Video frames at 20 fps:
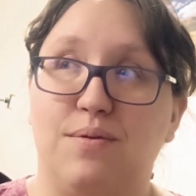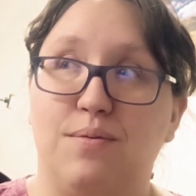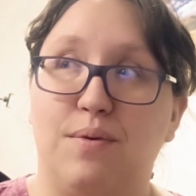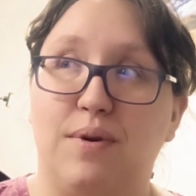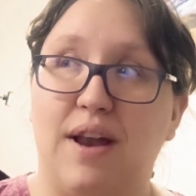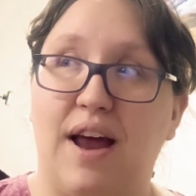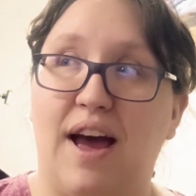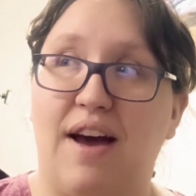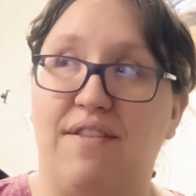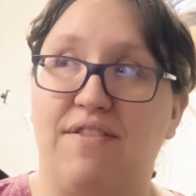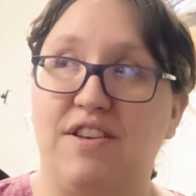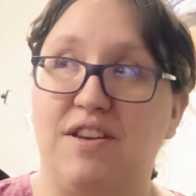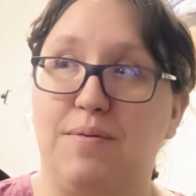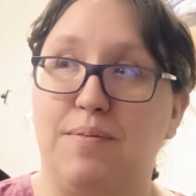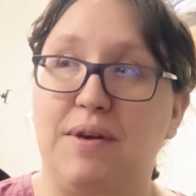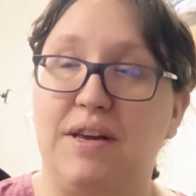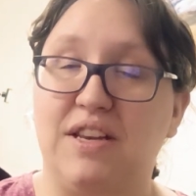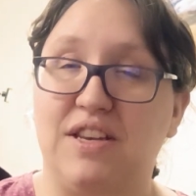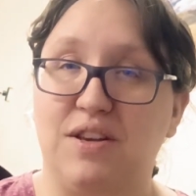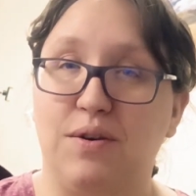would have to
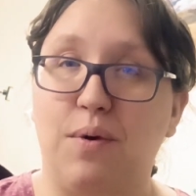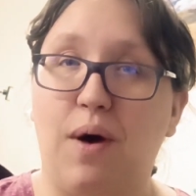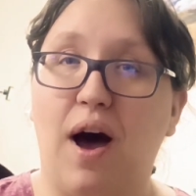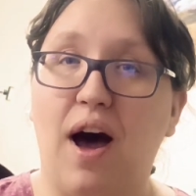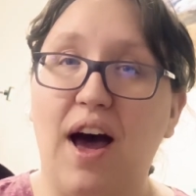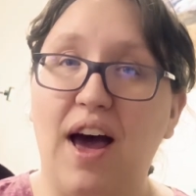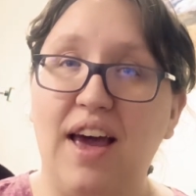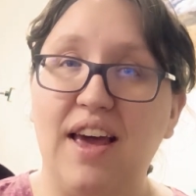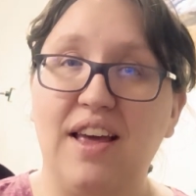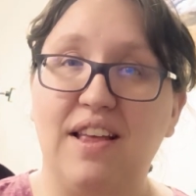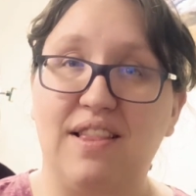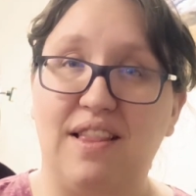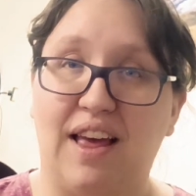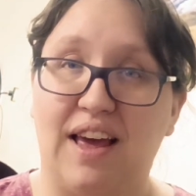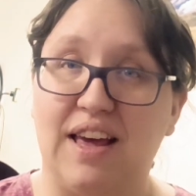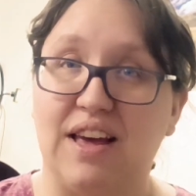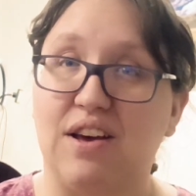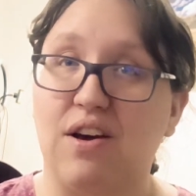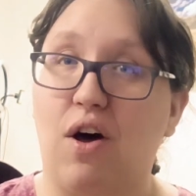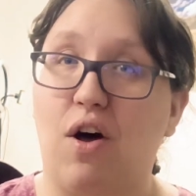be too high and like